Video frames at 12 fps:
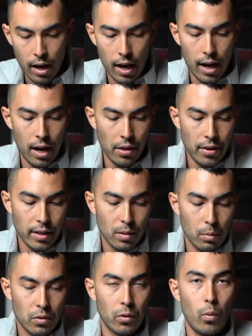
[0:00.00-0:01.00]
Uh, thanks
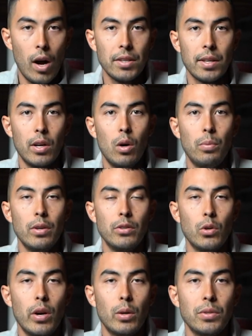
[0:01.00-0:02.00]
so much for watching. I hope you
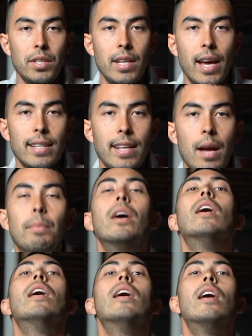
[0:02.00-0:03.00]
enjoyed it. We'll see you next time
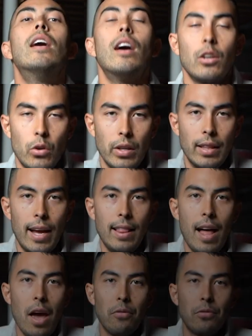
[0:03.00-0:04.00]
on Green Light
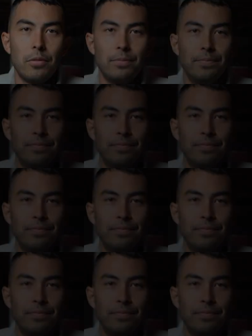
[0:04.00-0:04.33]
Life.